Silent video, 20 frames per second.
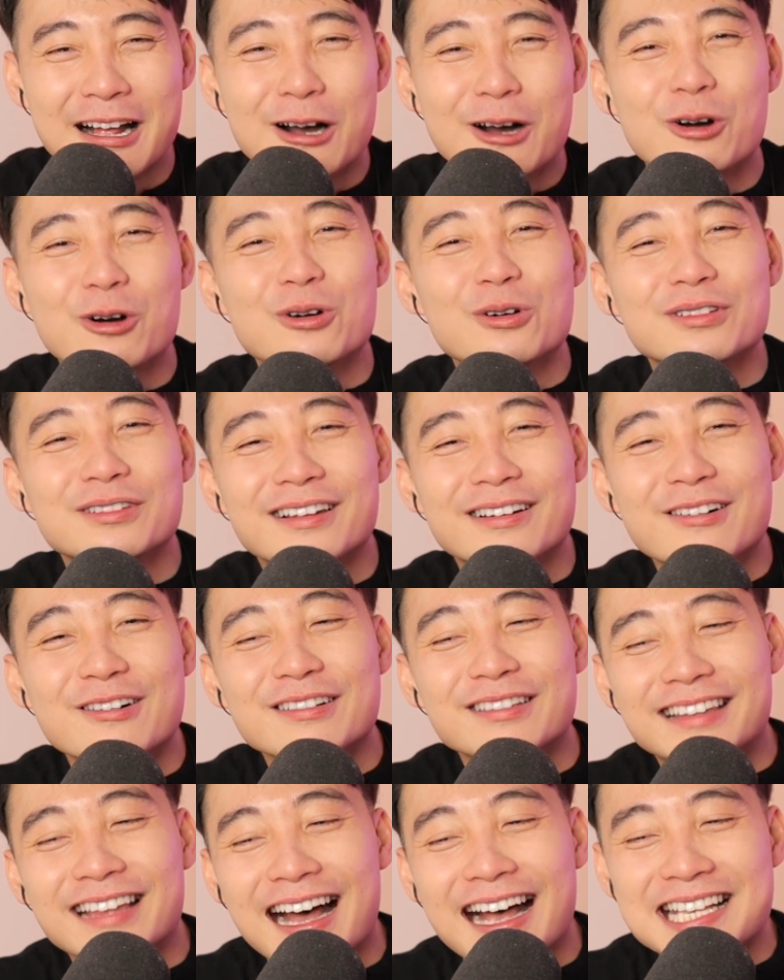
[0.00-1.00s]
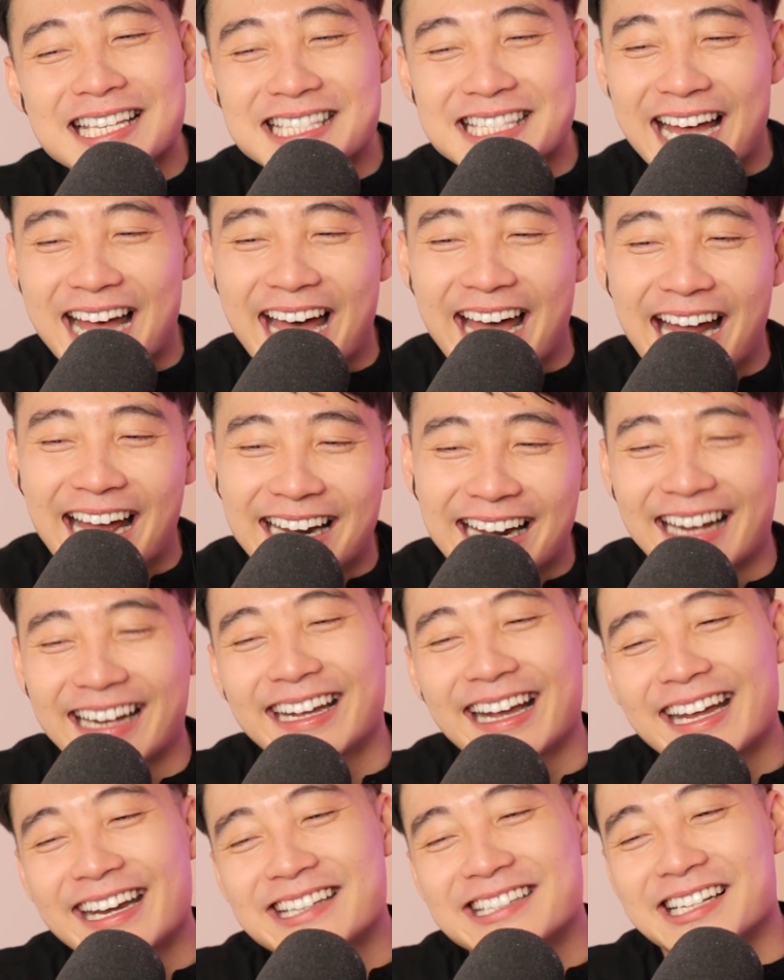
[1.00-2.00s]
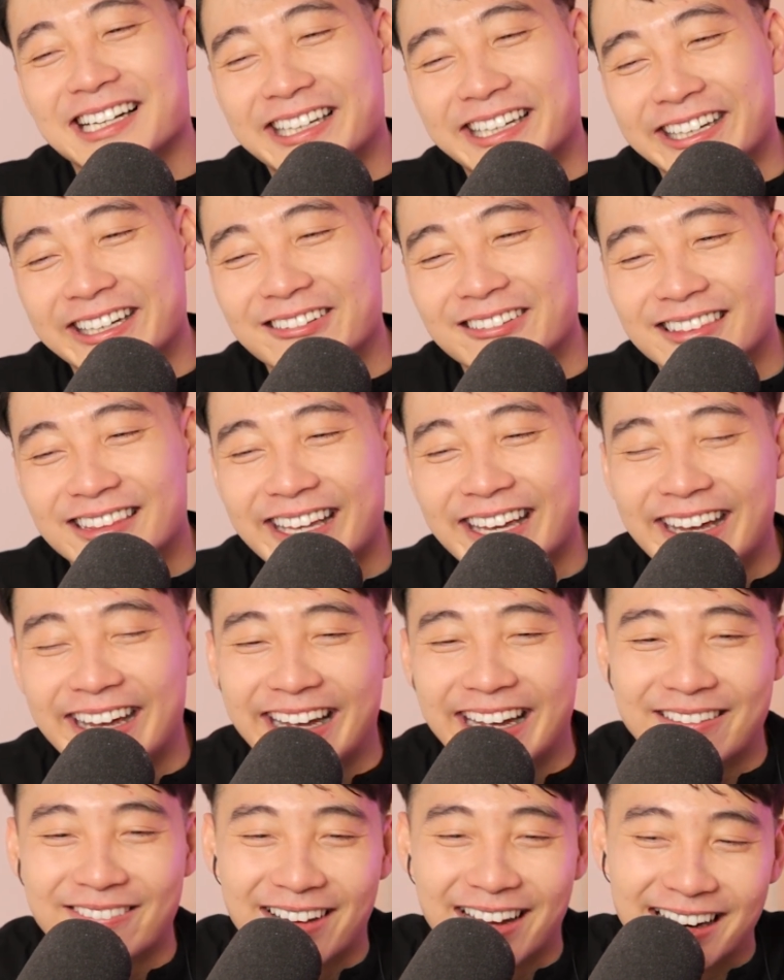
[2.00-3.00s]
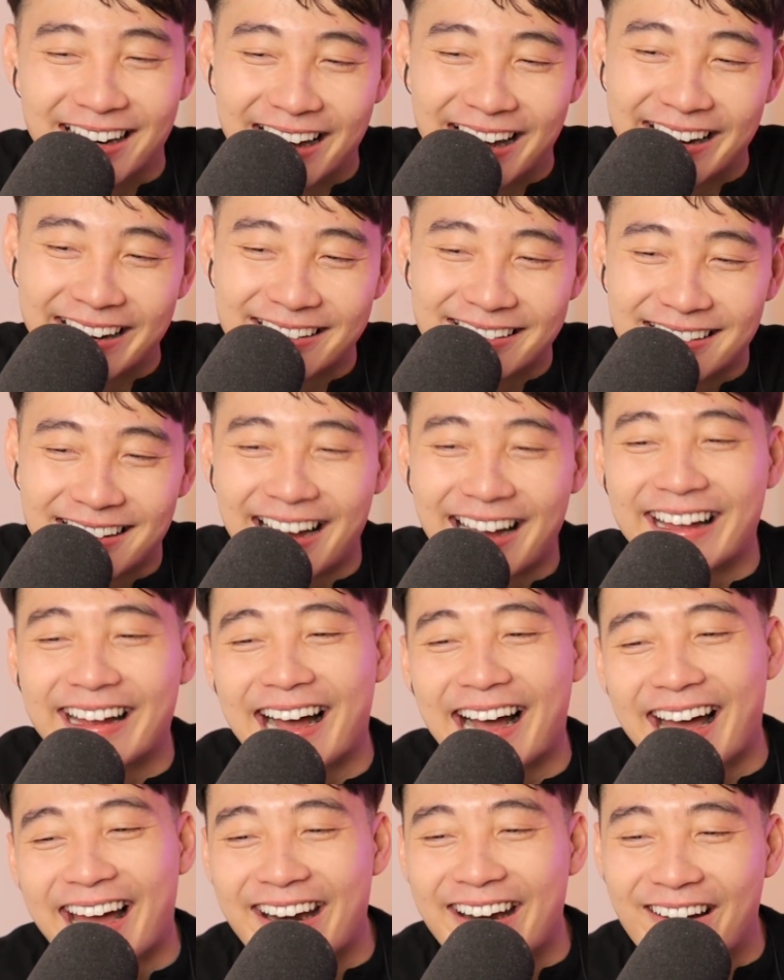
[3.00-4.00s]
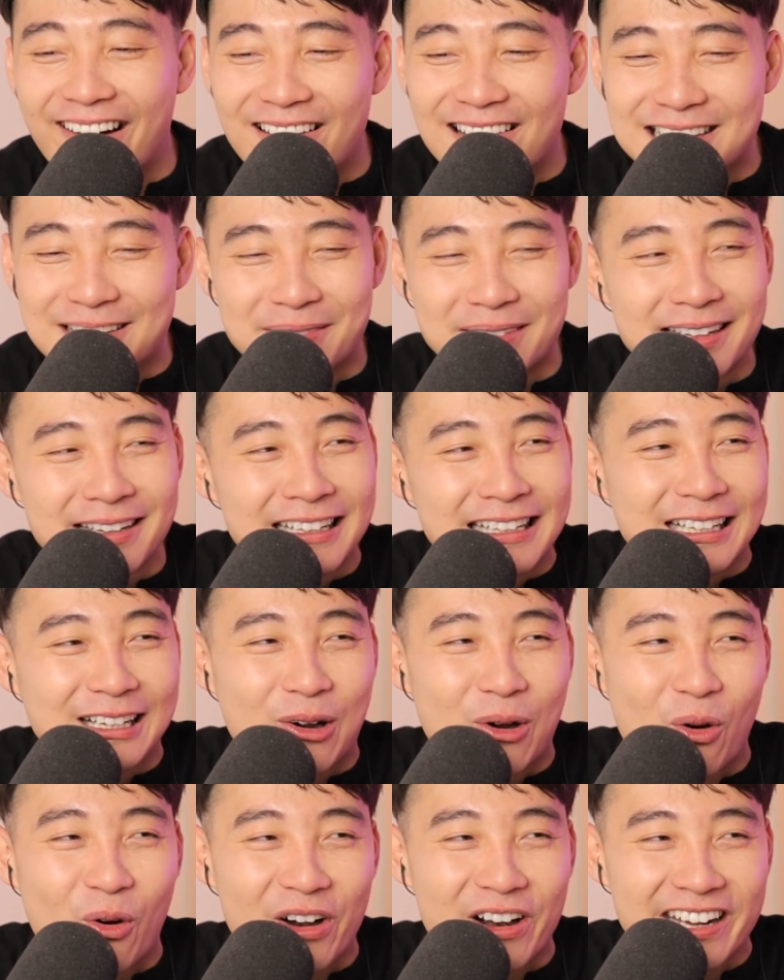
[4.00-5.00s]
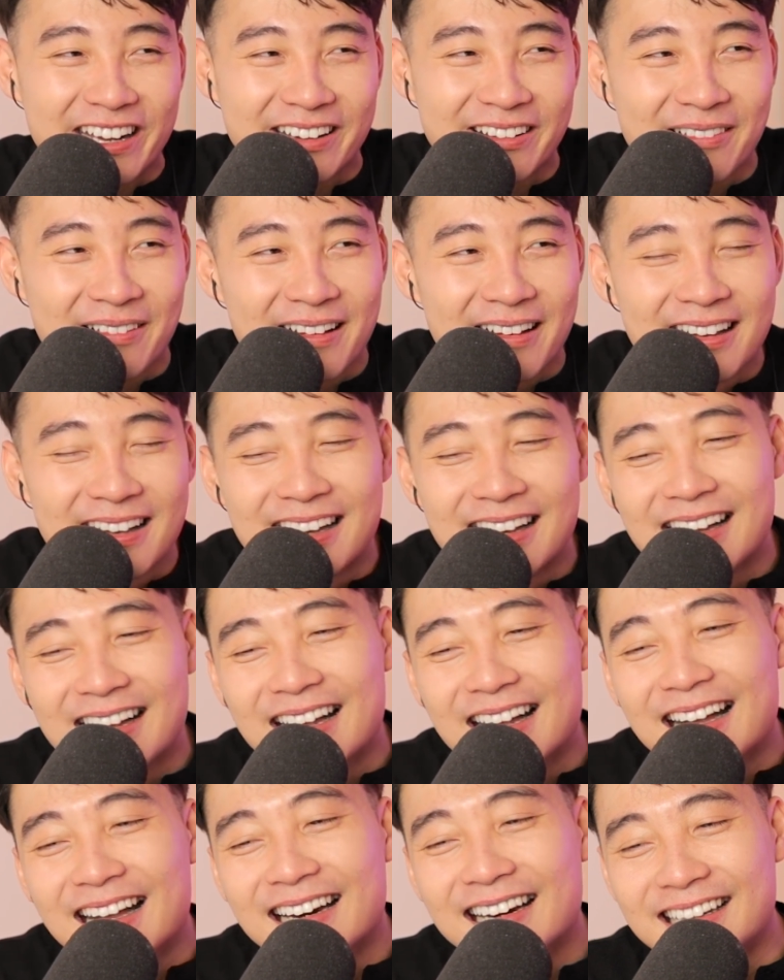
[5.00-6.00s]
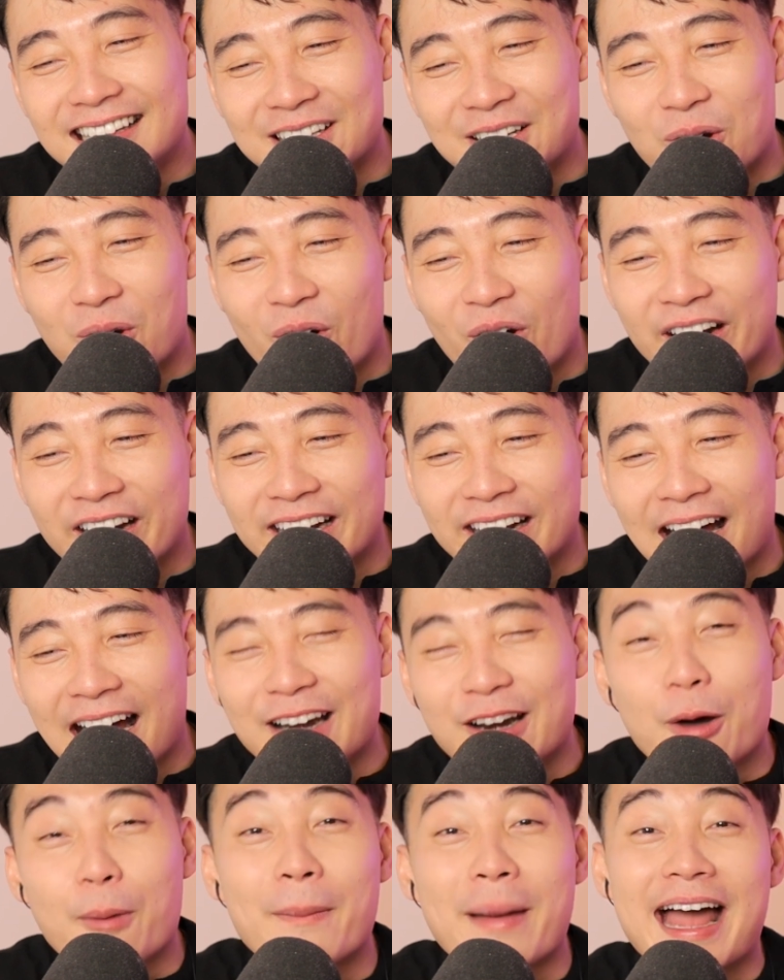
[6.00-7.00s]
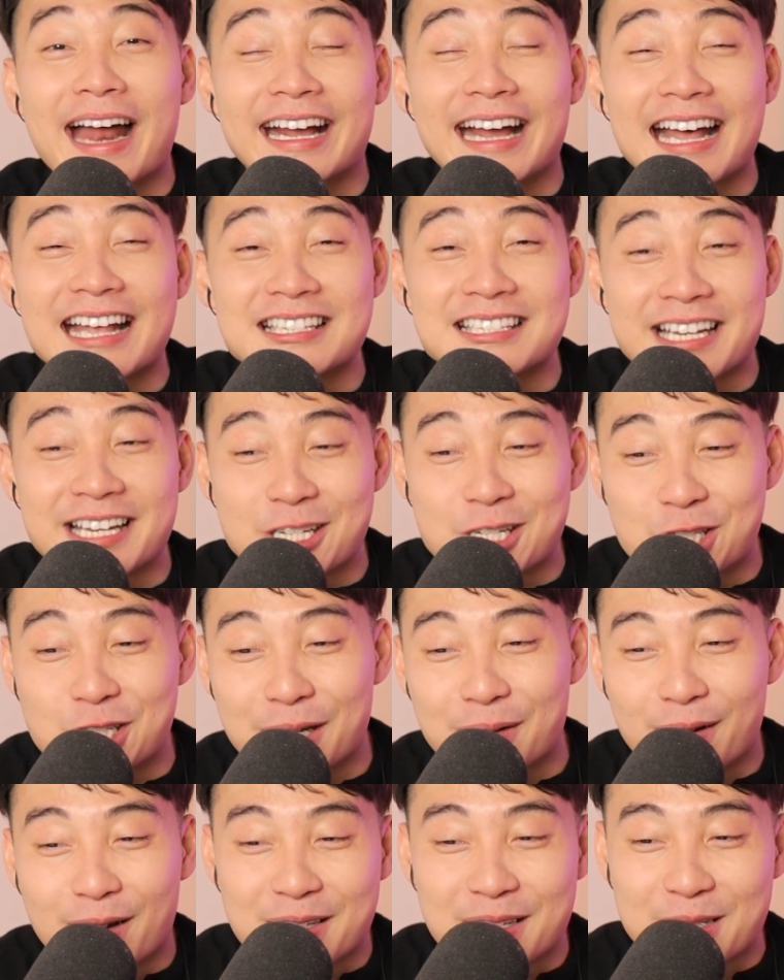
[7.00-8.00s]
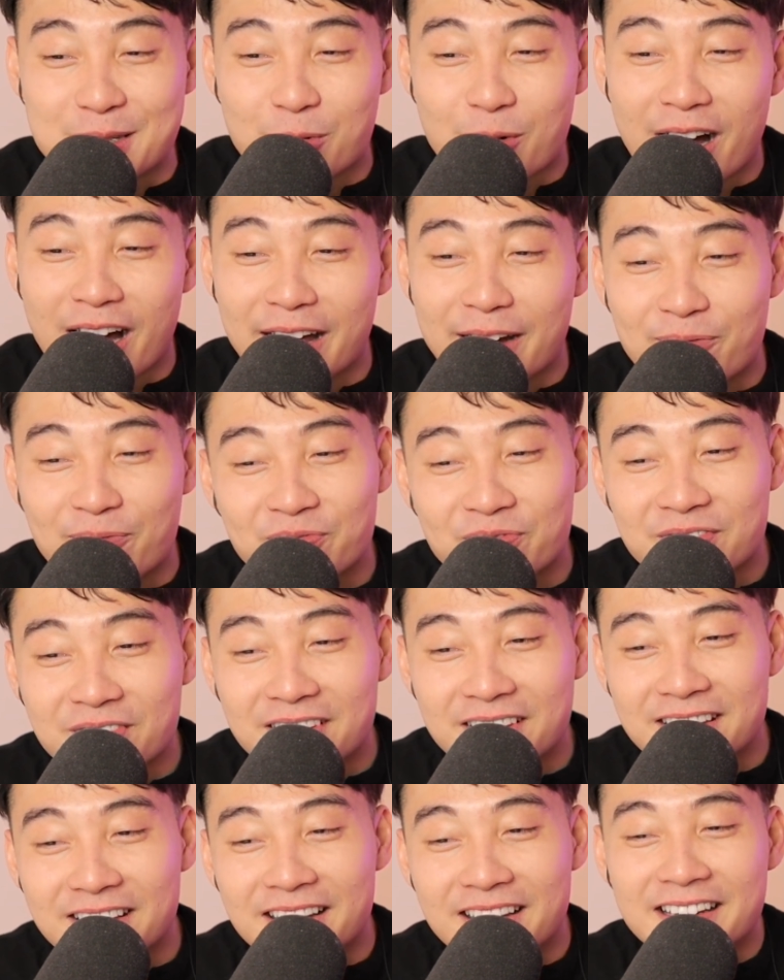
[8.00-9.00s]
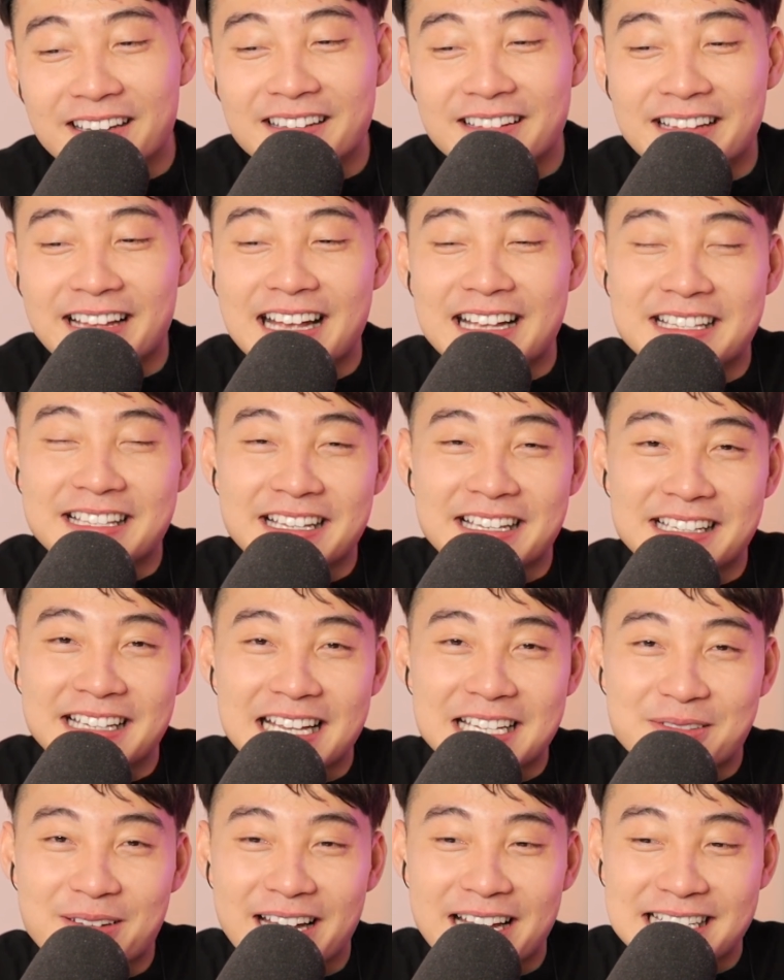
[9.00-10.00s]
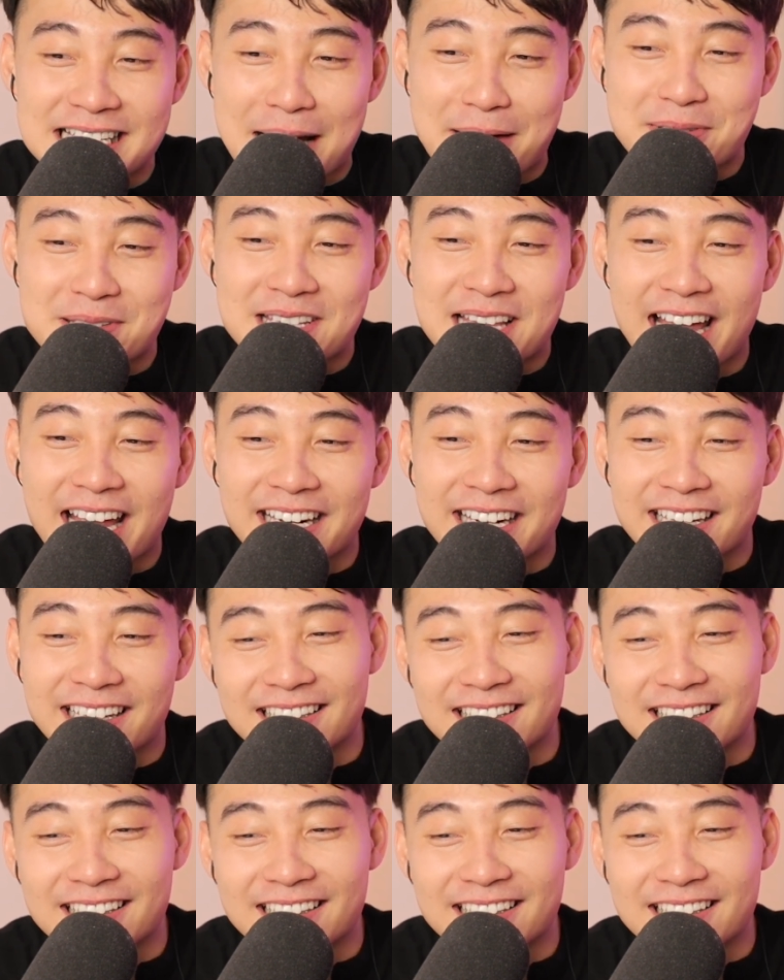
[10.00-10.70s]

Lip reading: Who does that? I get it's a cute thing, but like I don't know. It's a little corny. I know Matt can't say shit because he's white. That's why he's abstaining.